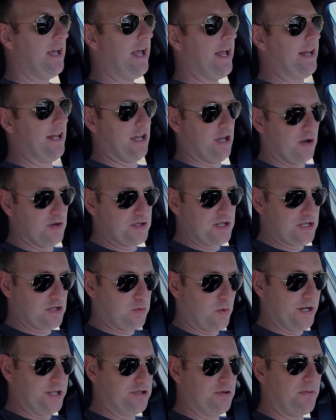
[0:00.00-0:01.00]
and it goes to
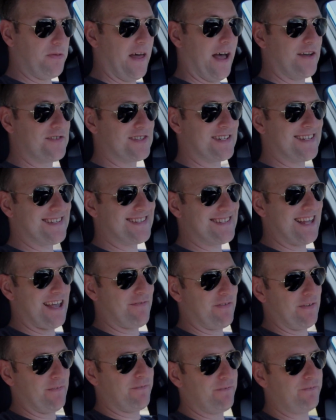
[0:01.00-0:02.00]

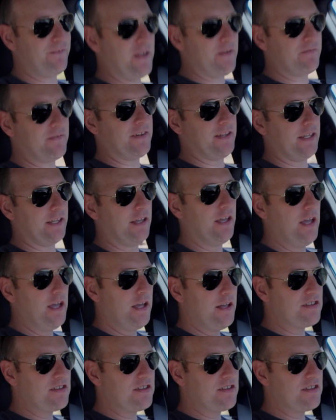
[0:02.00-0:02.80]
$22,750.